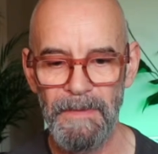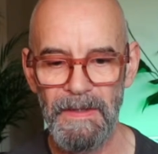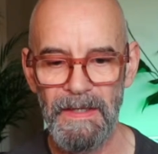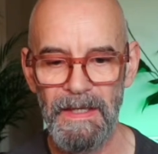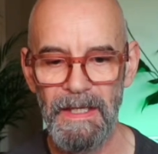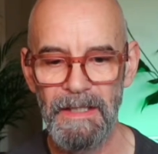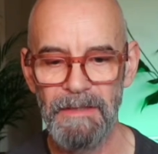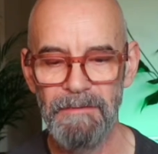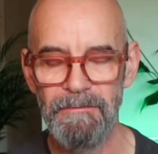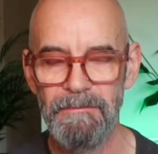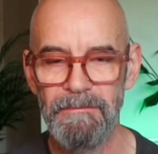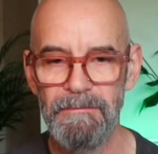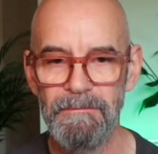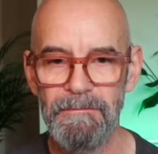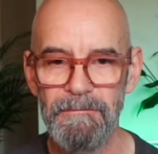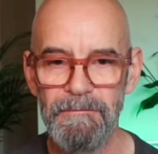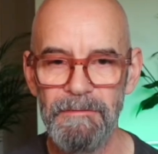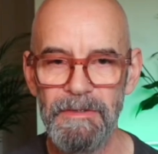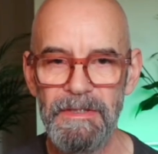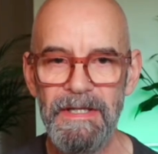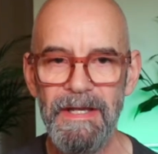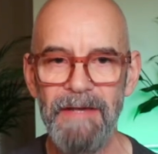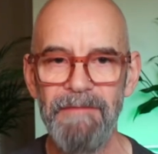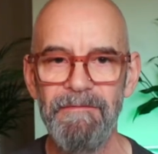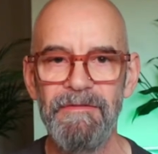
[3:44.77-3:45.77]
Again,
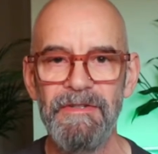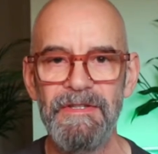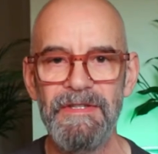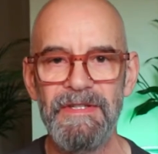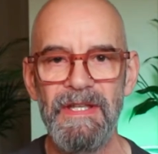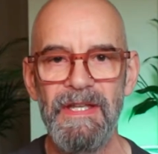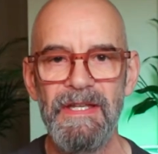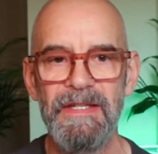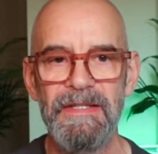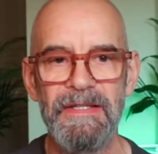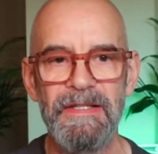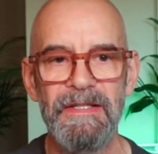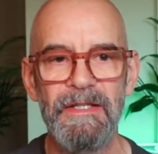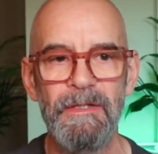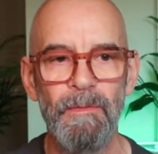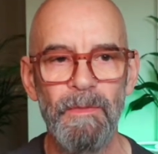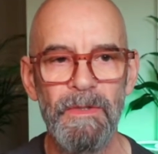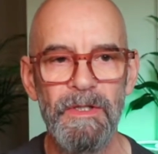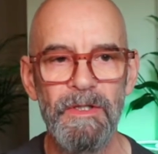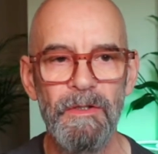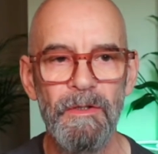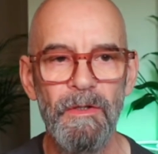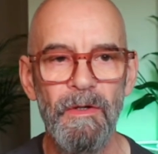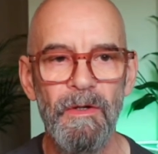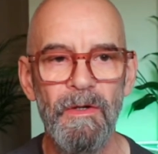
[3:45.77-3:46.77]
really emphasizing that
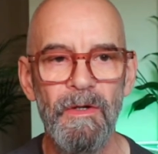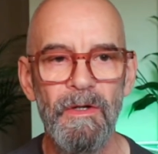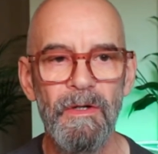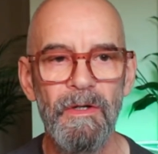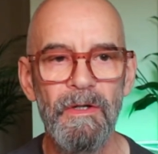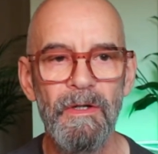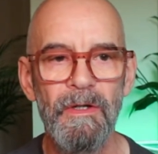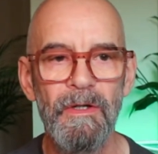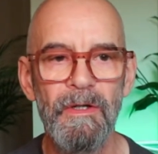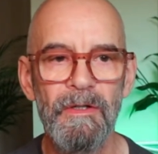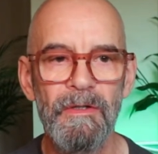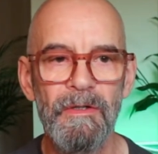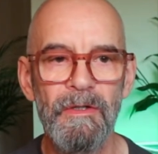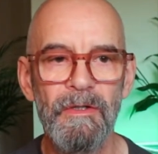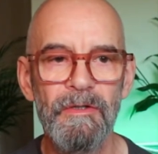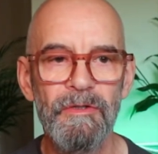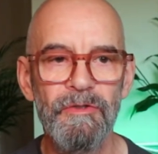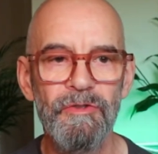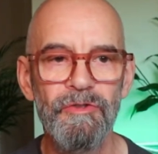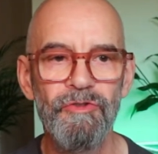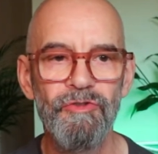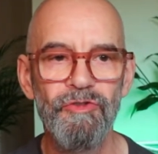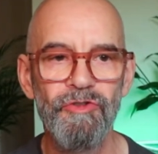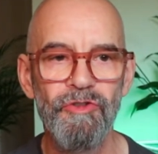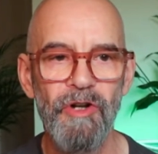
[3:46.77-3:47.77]
we're not
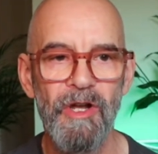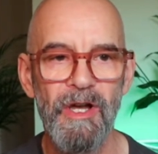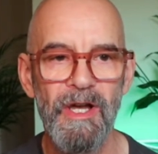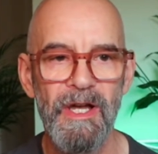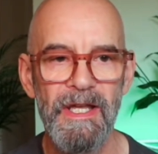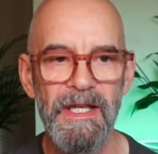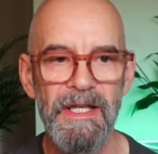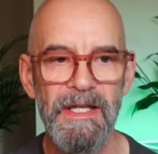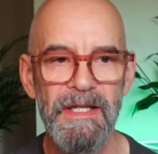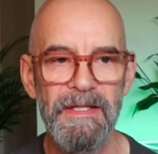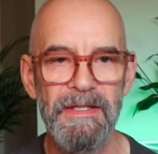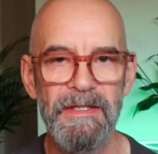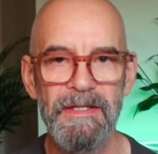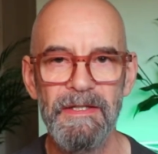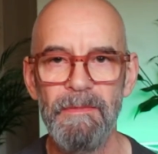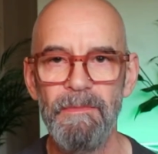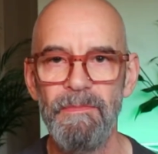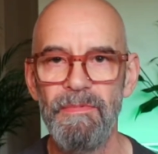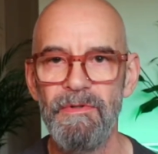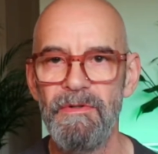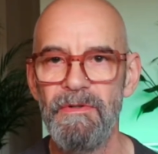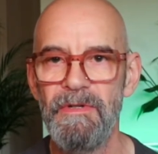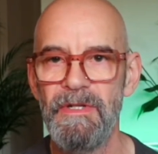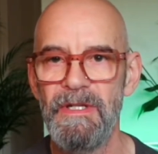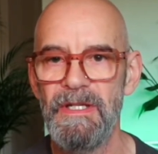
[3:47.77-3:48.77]
trying to
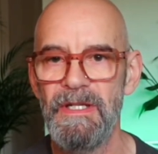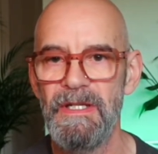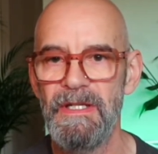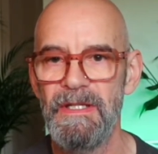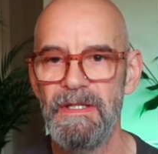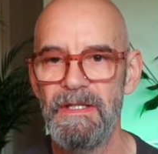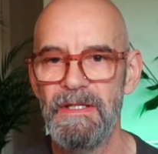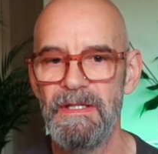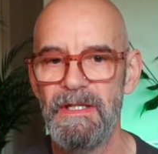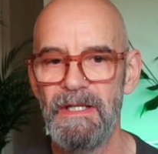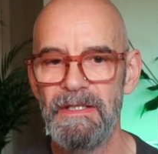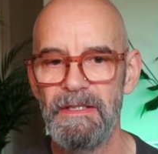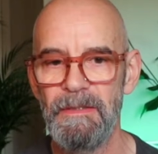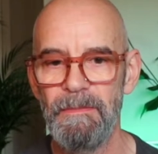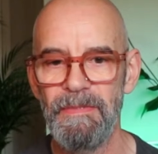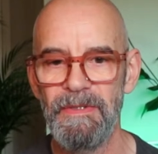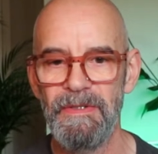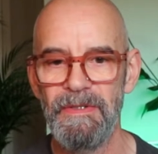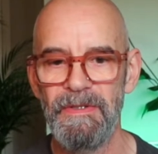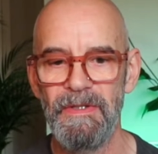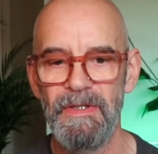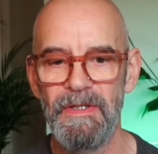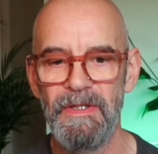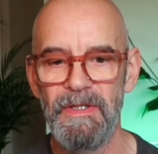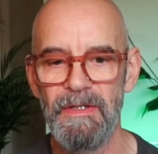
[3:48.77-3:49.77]
breathe in any
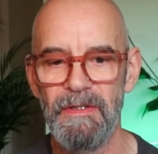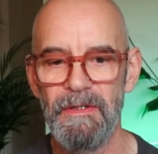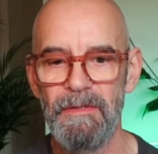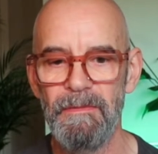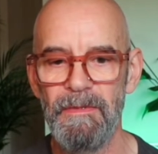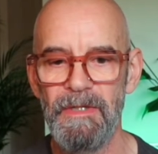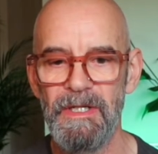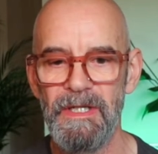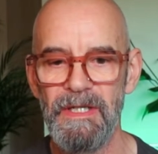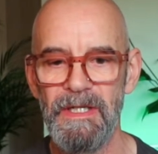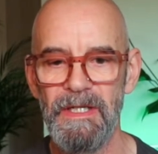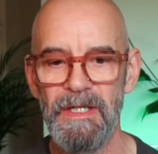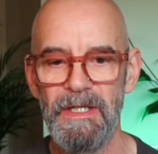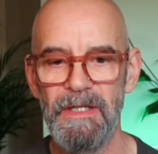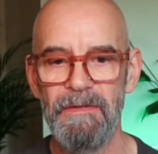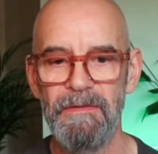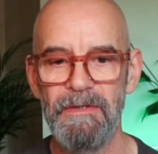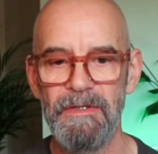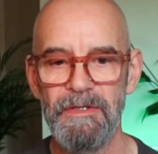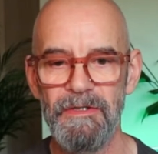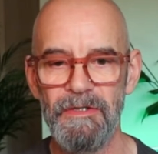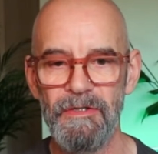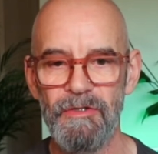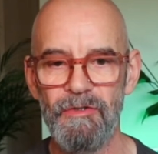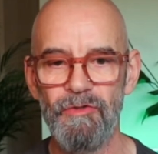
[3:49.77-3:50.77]
particular way here.
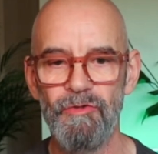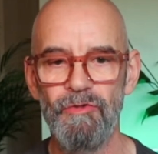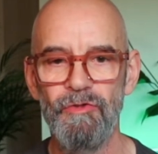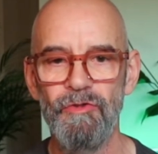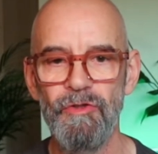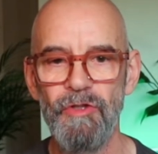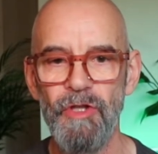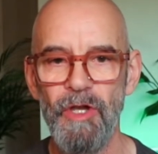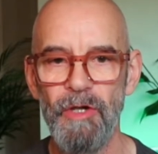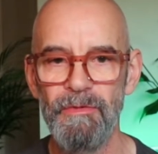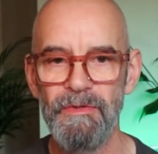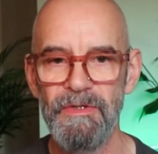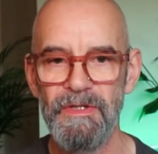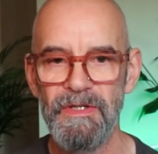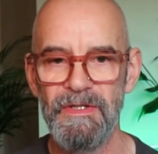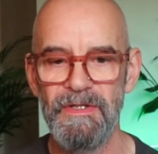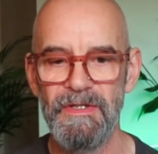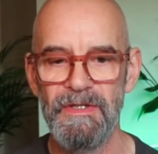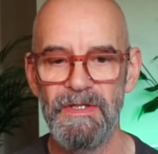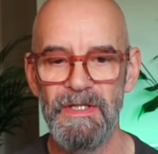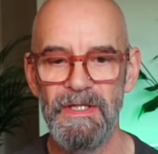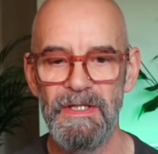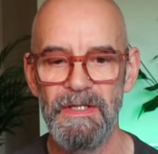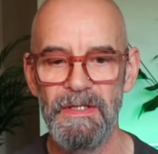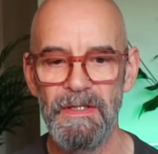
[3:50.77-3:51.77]
It's just
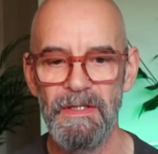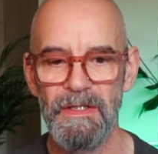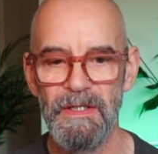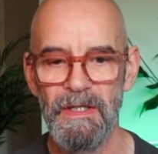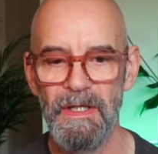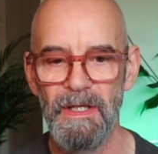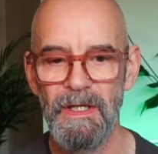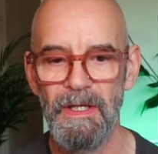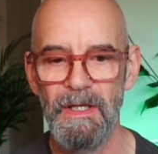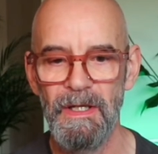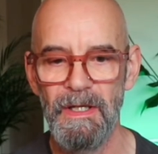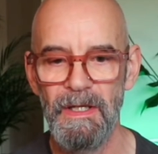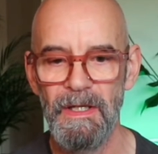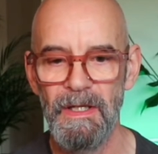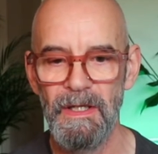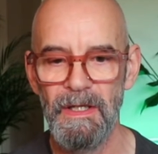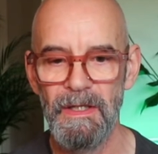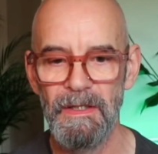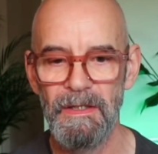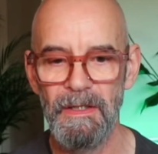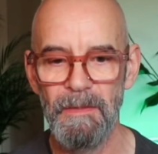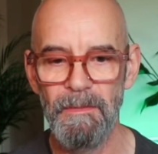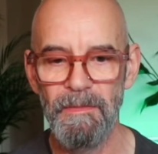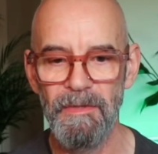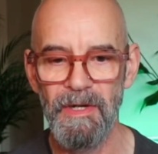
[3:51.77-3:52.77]
noticing
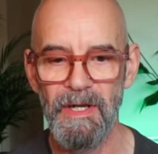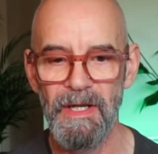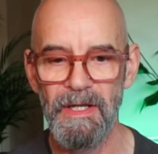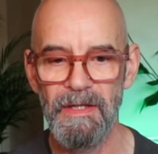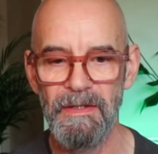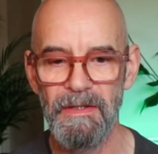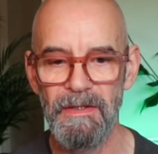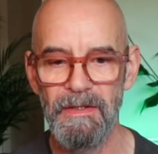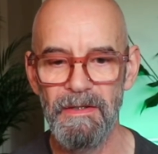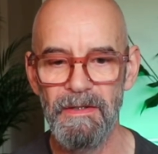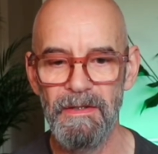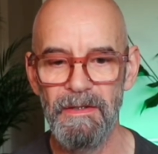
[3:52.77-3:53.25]
the breath.